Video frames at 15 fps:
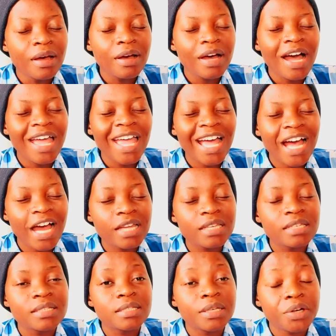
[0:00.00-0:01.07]
I had
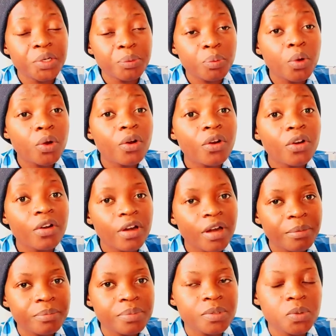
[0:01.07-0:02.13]
terrible
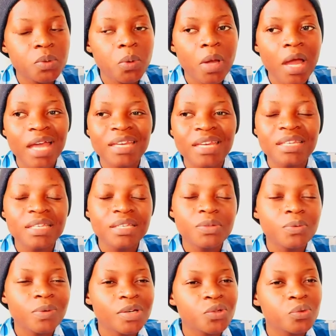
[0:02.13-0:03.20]
cramps, so I didn't
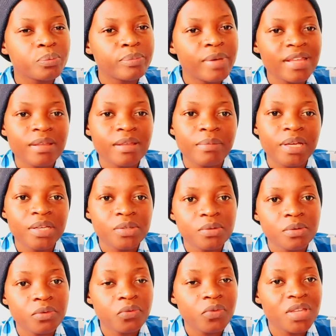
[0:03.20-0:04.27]
want to bother
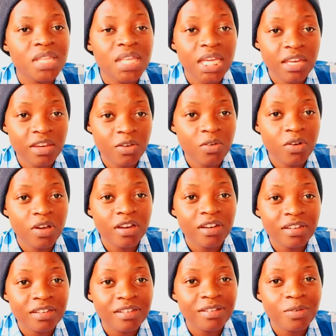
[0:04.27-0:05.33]
myself with
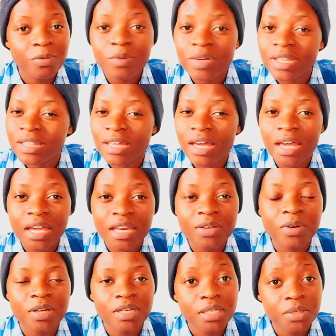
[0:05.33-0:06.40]
anyone, with
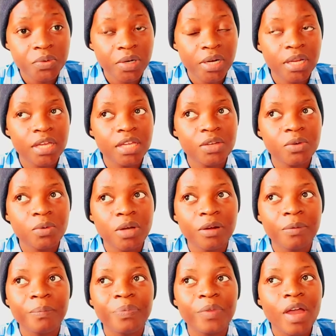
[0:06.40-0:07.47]
anyone, literal
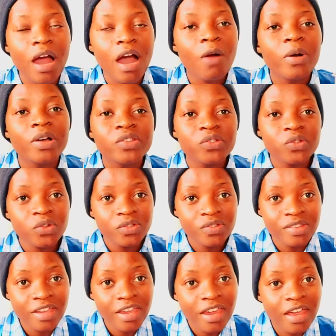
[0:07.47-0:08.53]
anyone. I was so
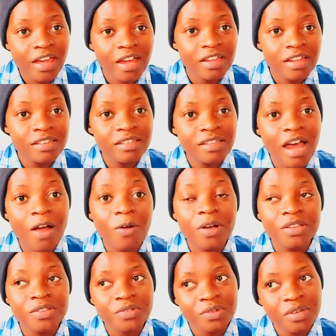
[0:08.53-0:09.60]
scared. I was
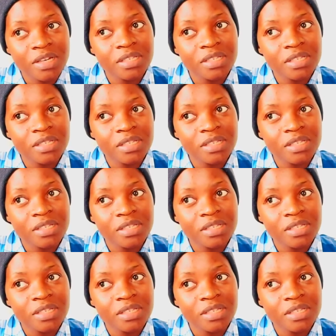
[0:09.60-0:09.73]
real